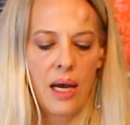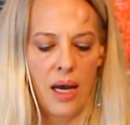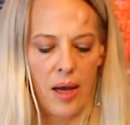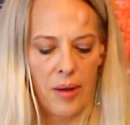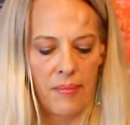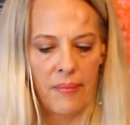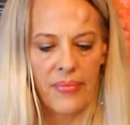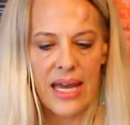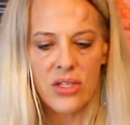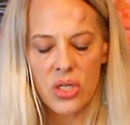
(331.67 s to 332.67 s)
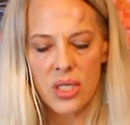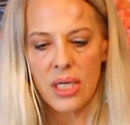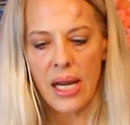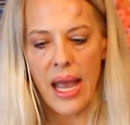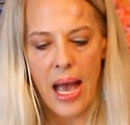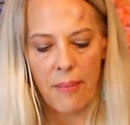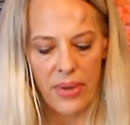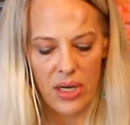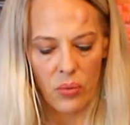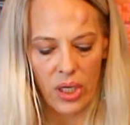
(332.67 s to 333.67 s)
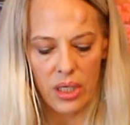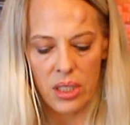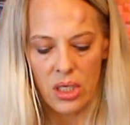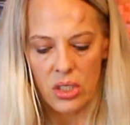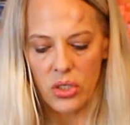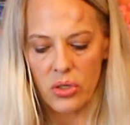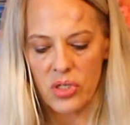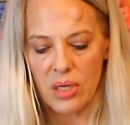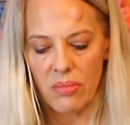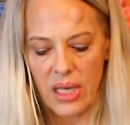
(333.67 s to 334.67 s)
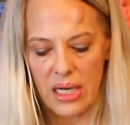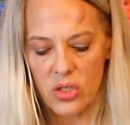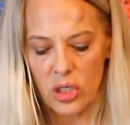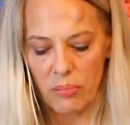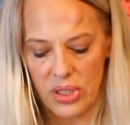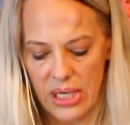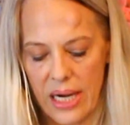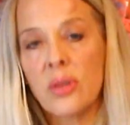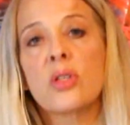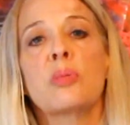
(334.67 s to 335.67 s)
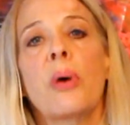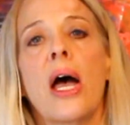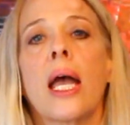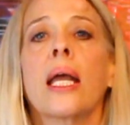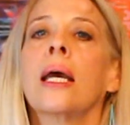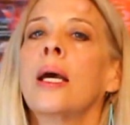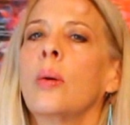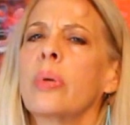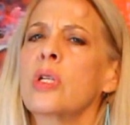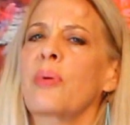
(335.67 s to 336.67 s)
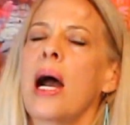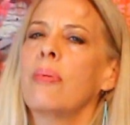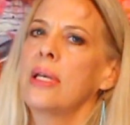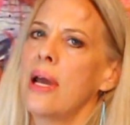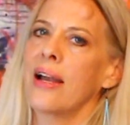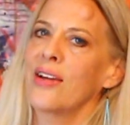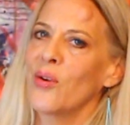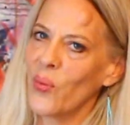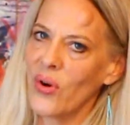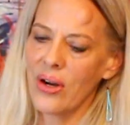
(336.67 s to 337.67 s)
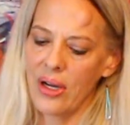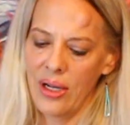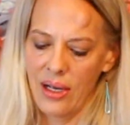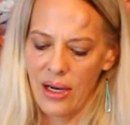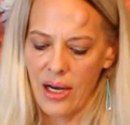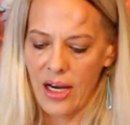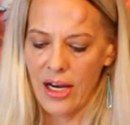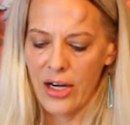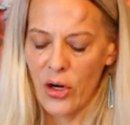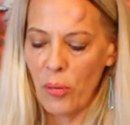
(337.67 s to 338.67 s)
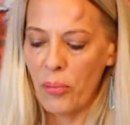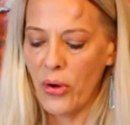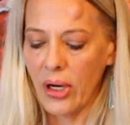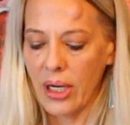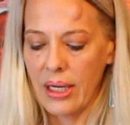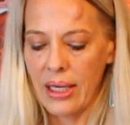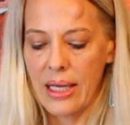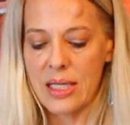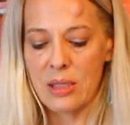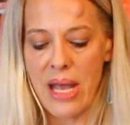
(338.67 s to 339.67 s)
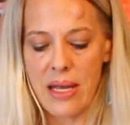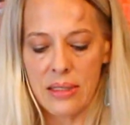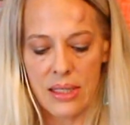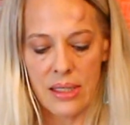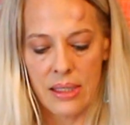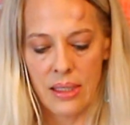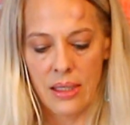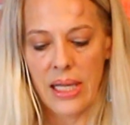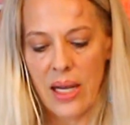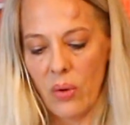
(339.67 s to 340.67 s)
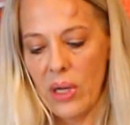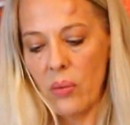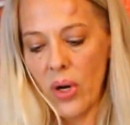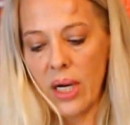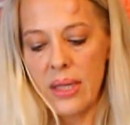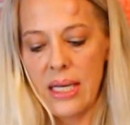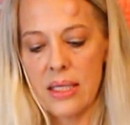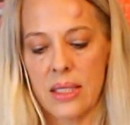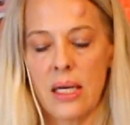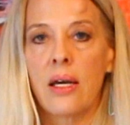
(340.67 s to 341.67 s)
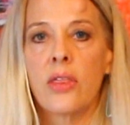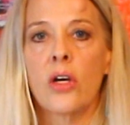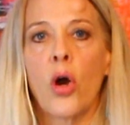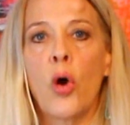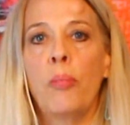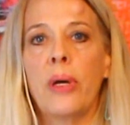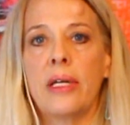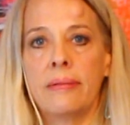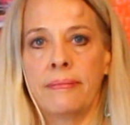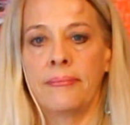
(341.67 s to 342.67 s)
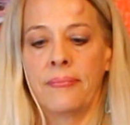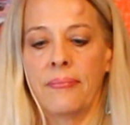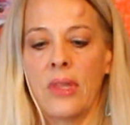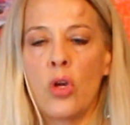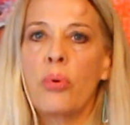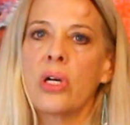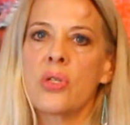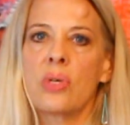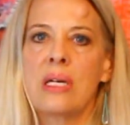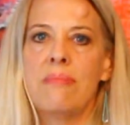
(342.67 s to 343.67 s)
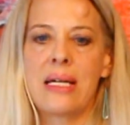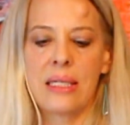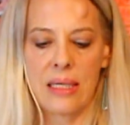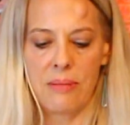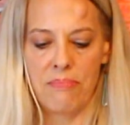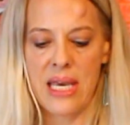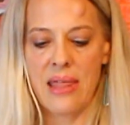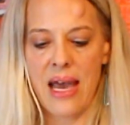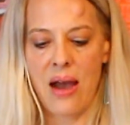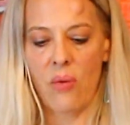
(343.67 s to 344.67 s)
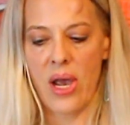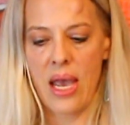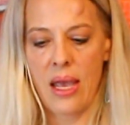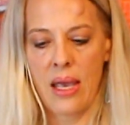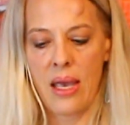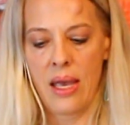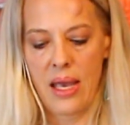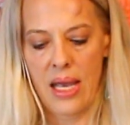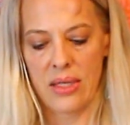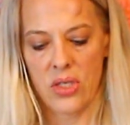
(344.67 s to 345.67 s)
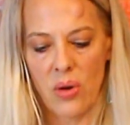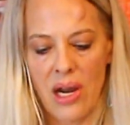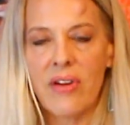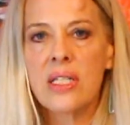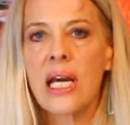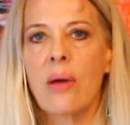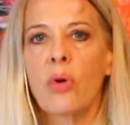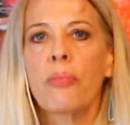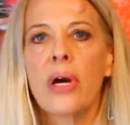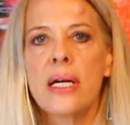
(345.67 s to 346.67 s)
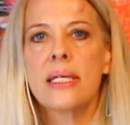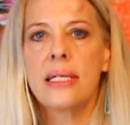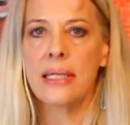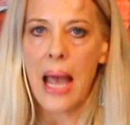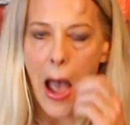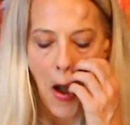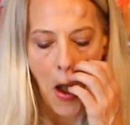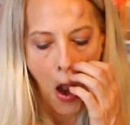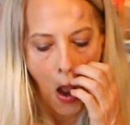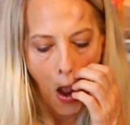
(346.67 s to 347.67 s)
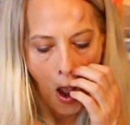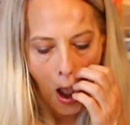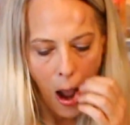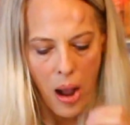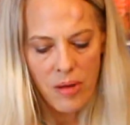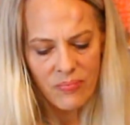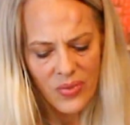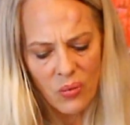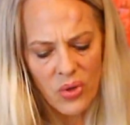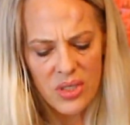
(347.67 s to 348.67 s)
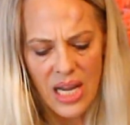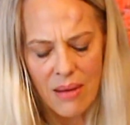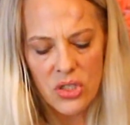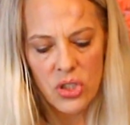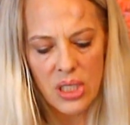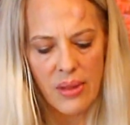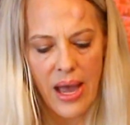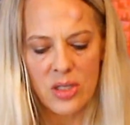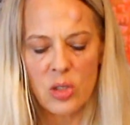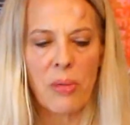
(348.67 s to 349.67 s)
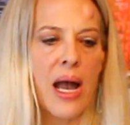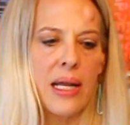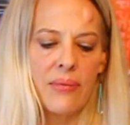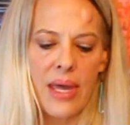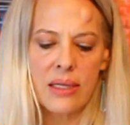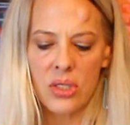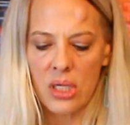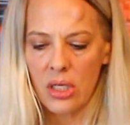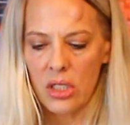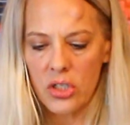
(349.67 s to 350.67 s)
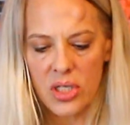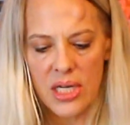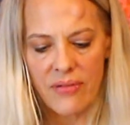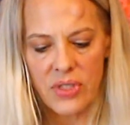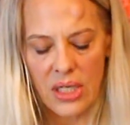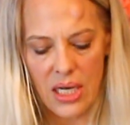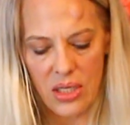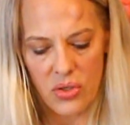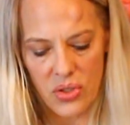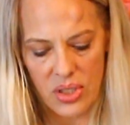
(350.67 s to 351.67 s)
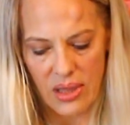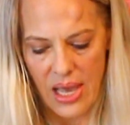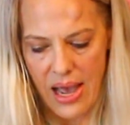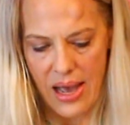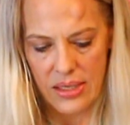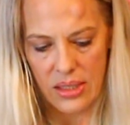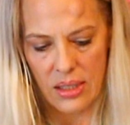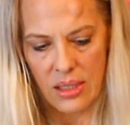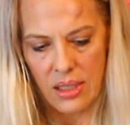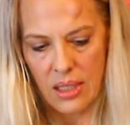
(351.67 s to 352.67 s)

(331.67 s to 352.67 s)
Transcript: That's just going to happen. We're going to do some things to protect the spine, but it's probably not going to work. No book is meant, like when we work in these, they're open. No book is really meant to be that way. And so every time we're pressing down, we're damaging that spine, and you'll just have to get used to that.